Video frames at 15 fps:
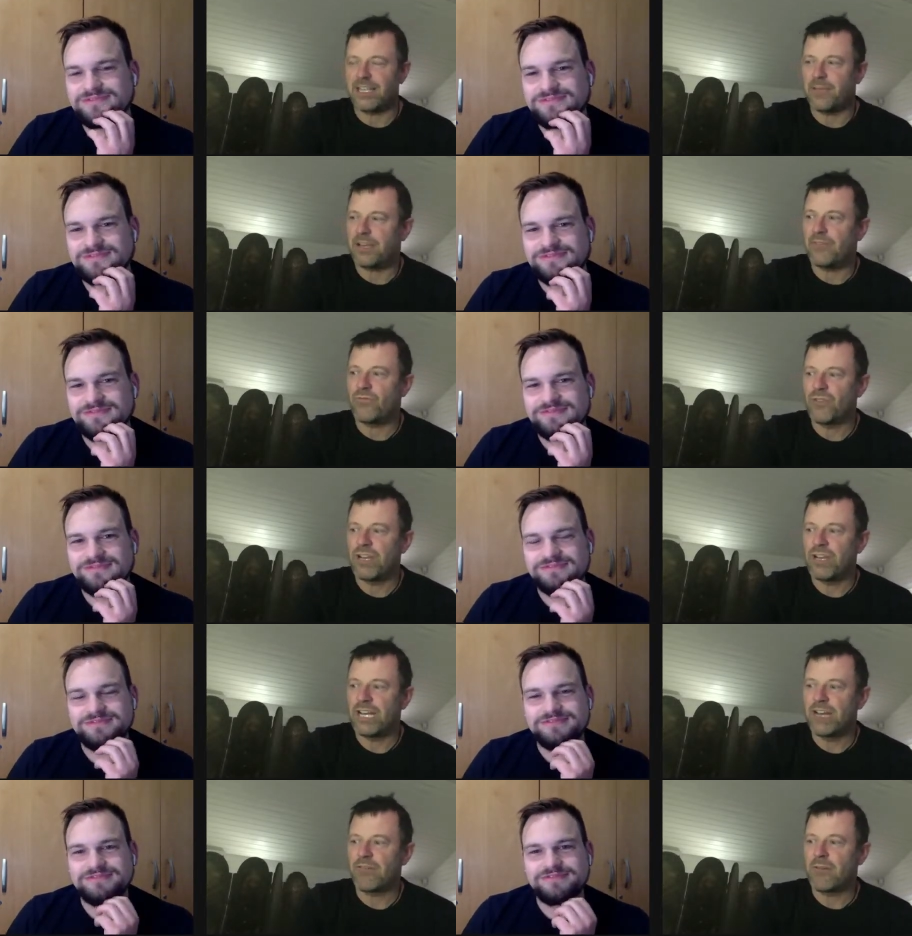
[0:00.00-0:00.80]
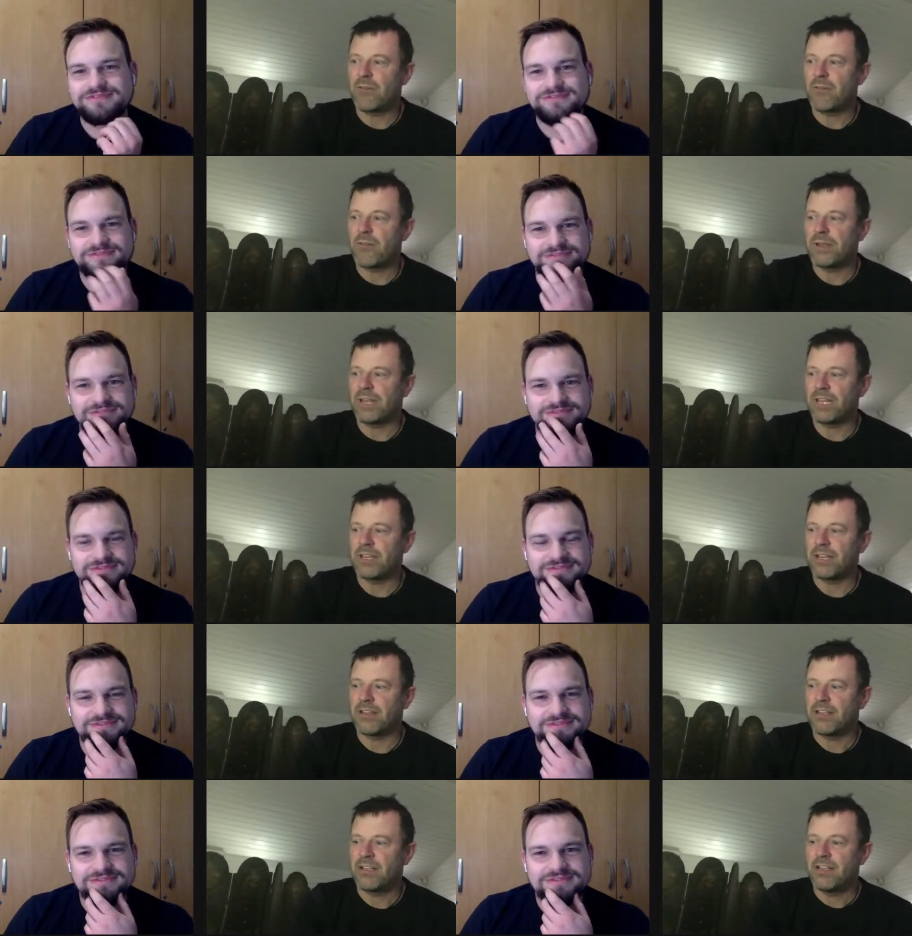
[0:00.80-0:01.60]
Speaker 1: being really grumpy,
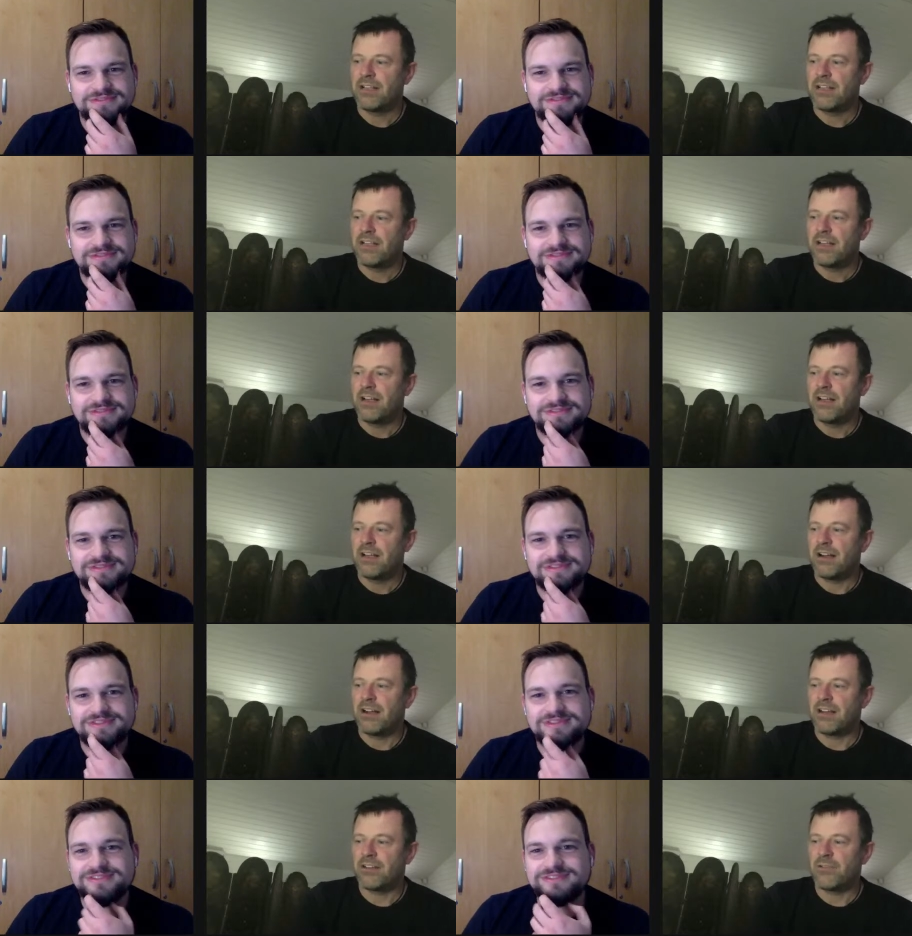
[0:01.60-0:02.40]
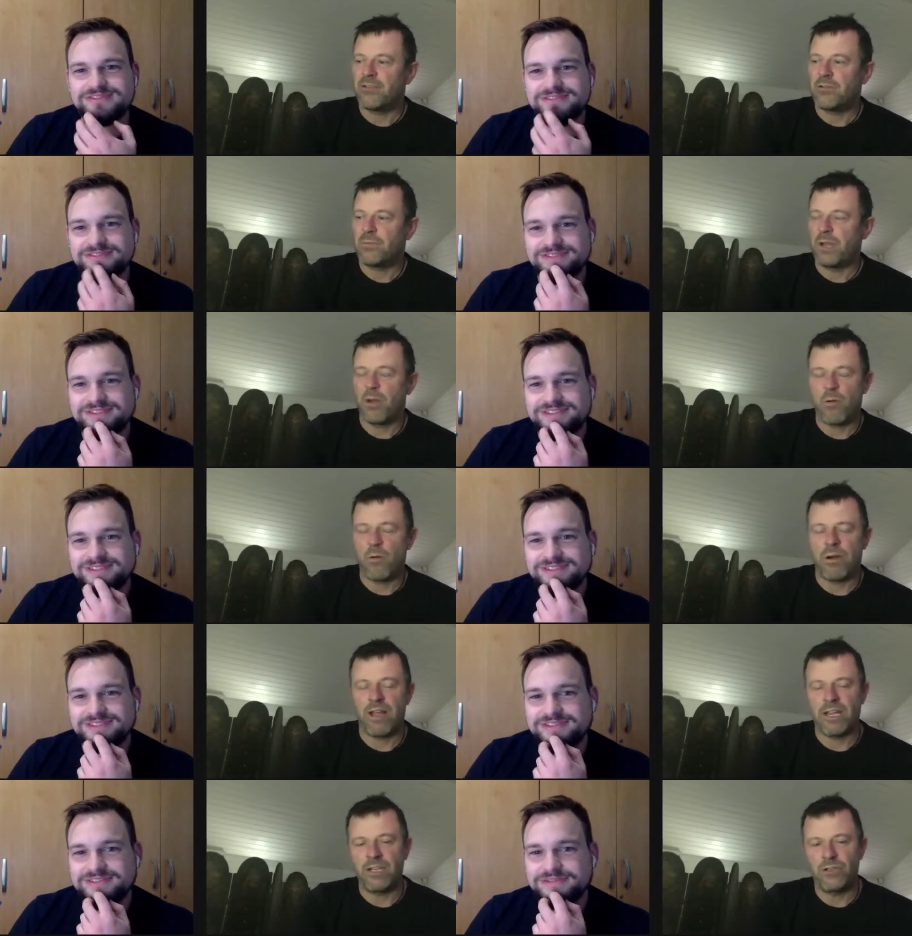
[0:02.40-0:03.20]
I normally
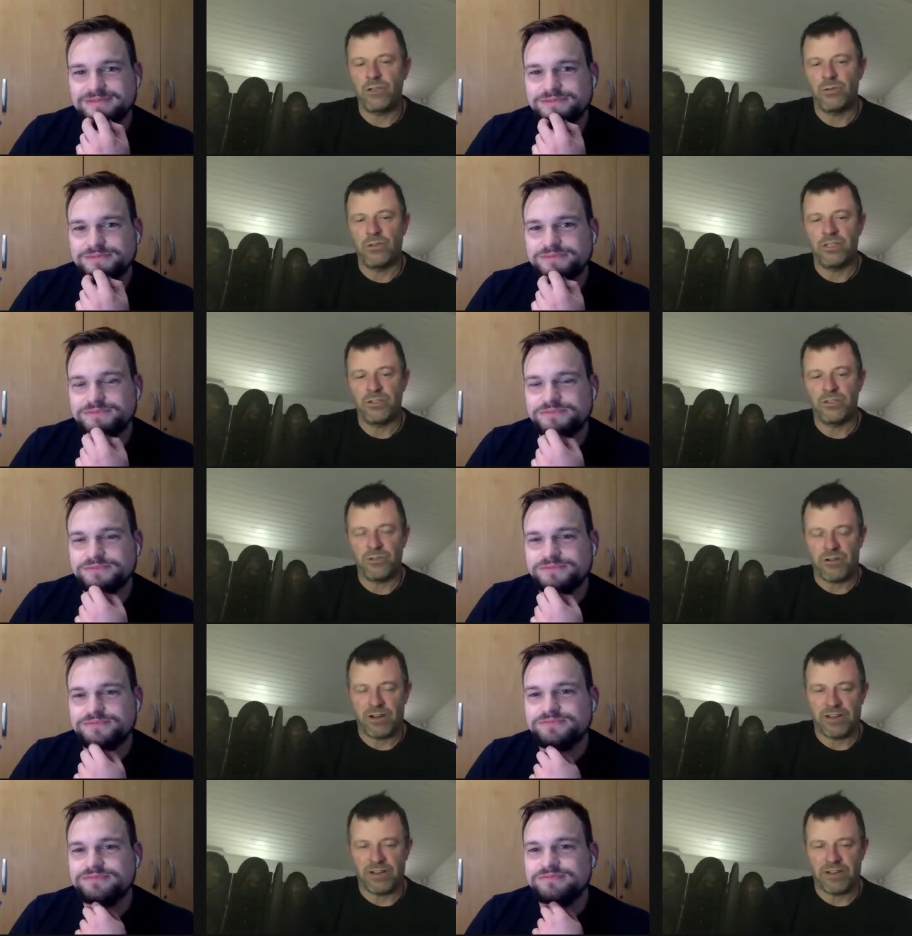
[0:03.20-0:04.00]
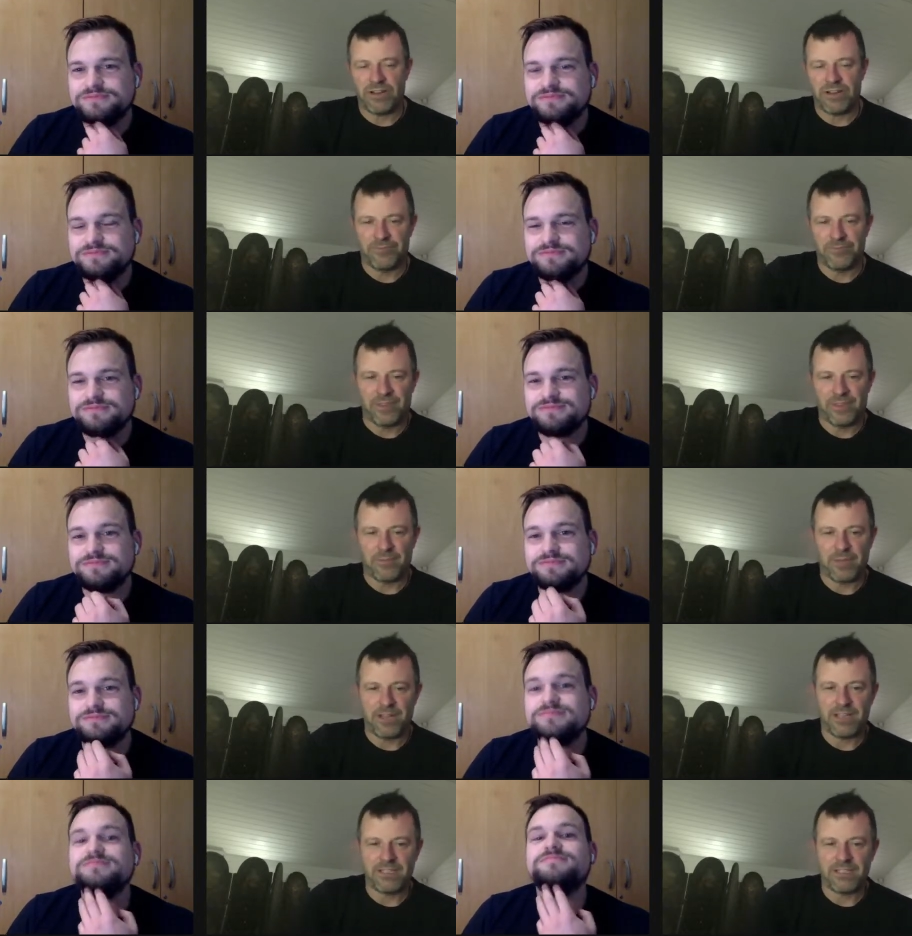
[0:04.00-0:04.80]
quite enjoy the drive
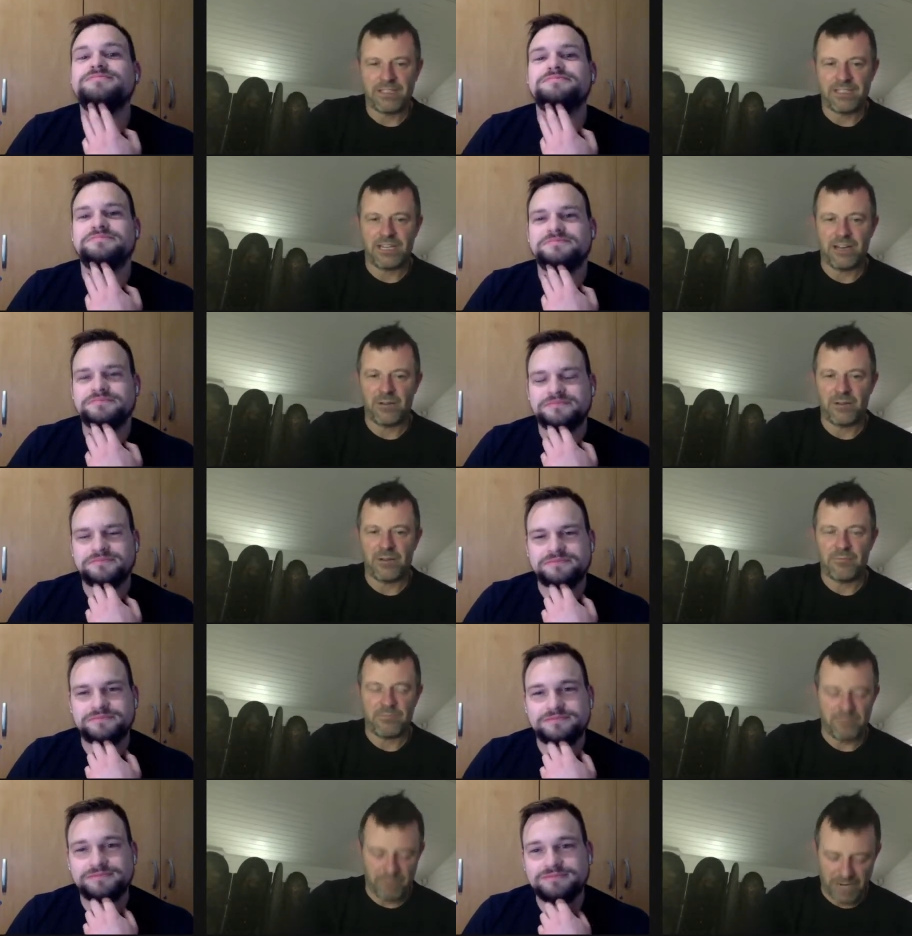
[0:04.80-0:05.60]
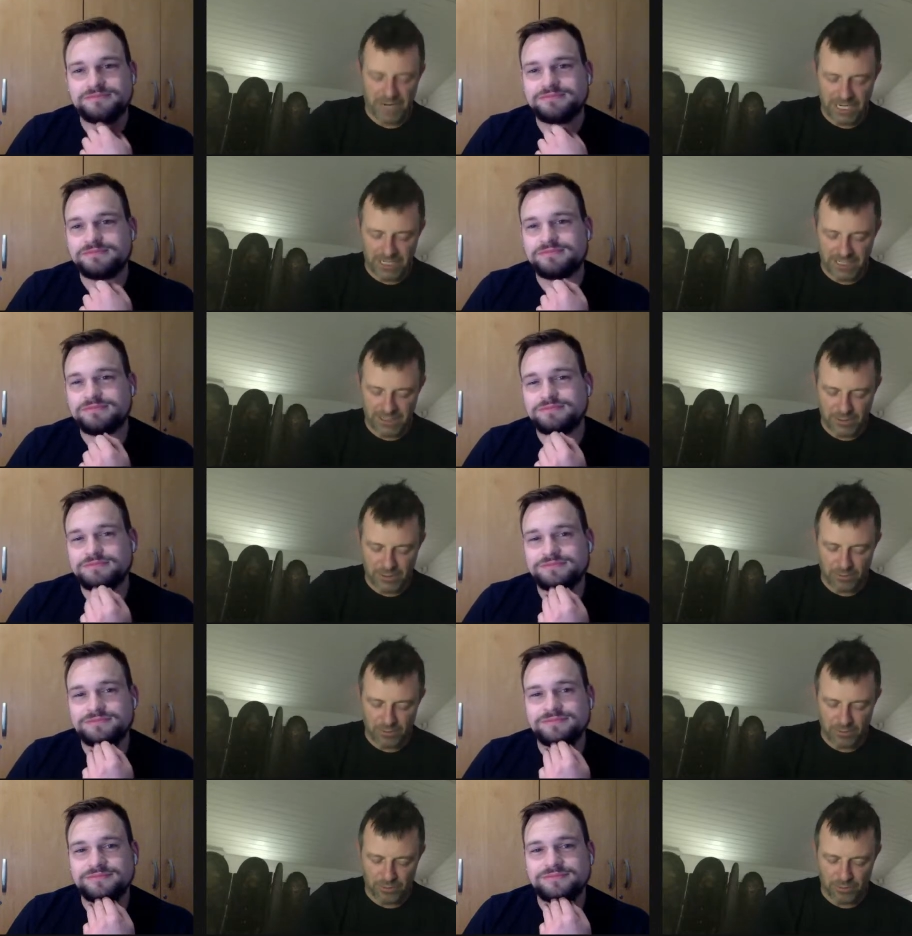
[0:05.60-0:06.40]
because you know when he doesn't
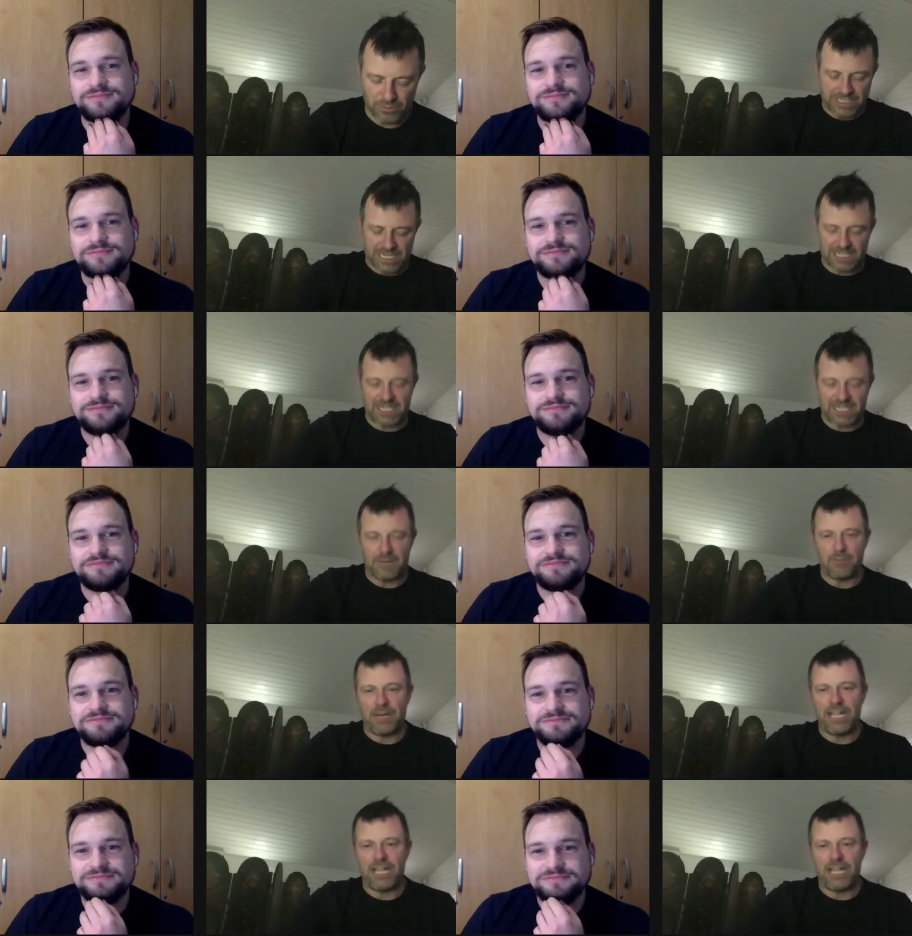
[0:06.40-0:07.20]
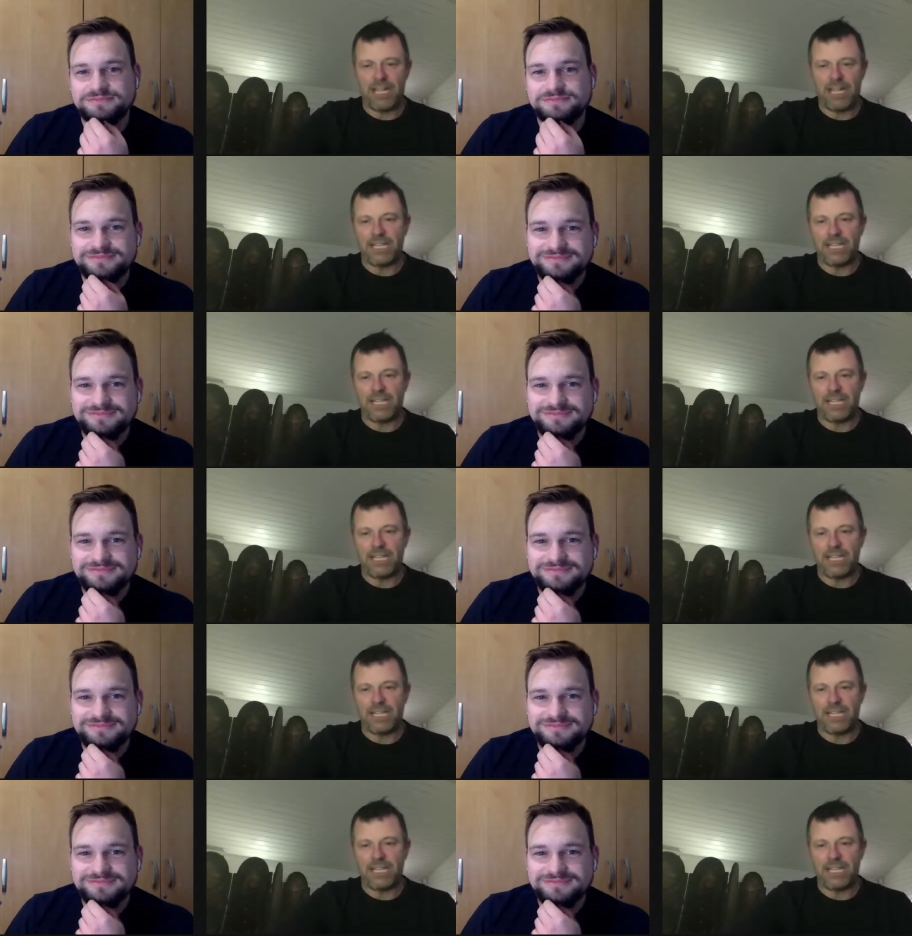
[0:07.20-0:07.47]
talk to me, it's actually bliss.